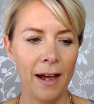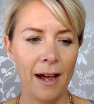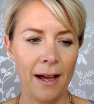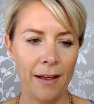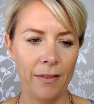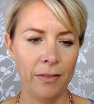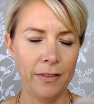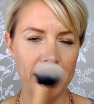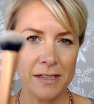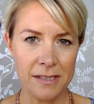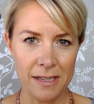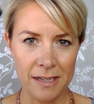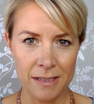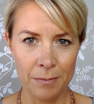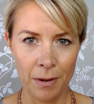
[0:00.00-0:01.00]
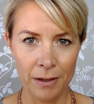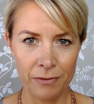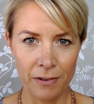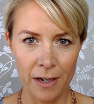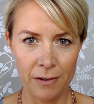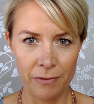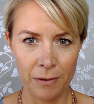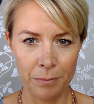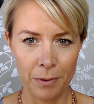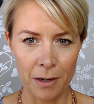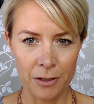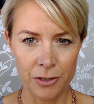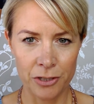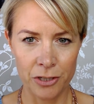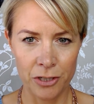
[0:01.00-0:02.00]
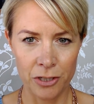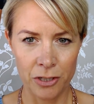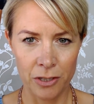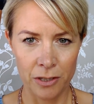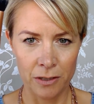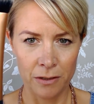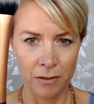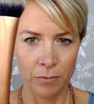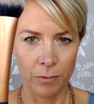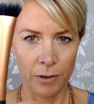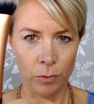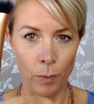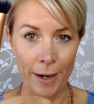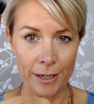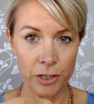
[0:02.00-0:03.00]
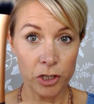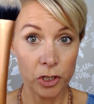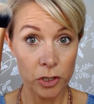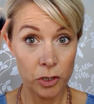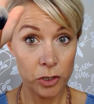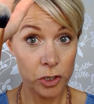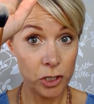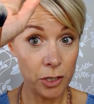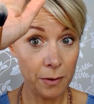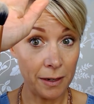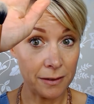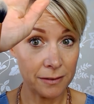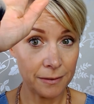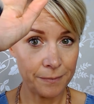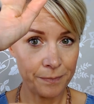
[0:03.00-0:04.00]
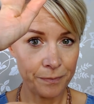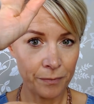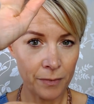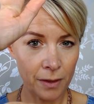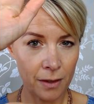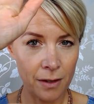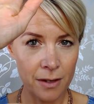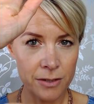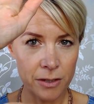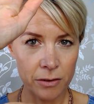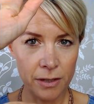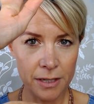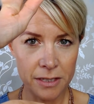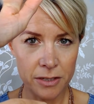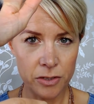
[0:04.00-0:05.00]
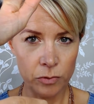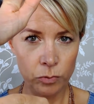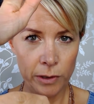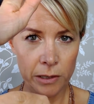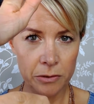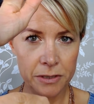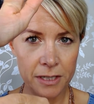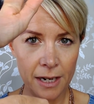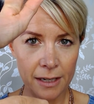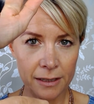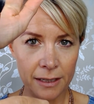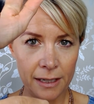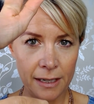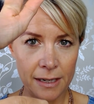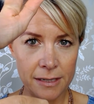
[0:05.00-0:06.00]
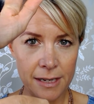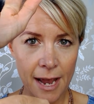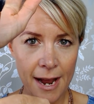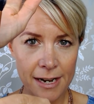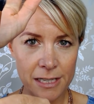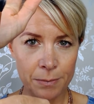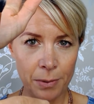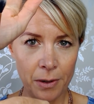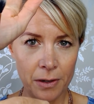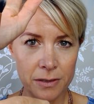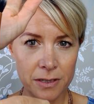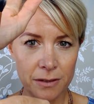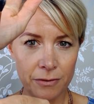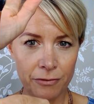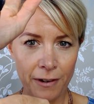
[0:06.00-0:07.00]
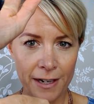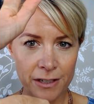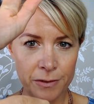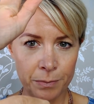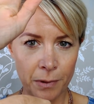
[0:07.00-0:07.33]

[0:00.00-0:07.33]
and this is my favourite brush with which to do it. So this is a Real Techniques Expert Face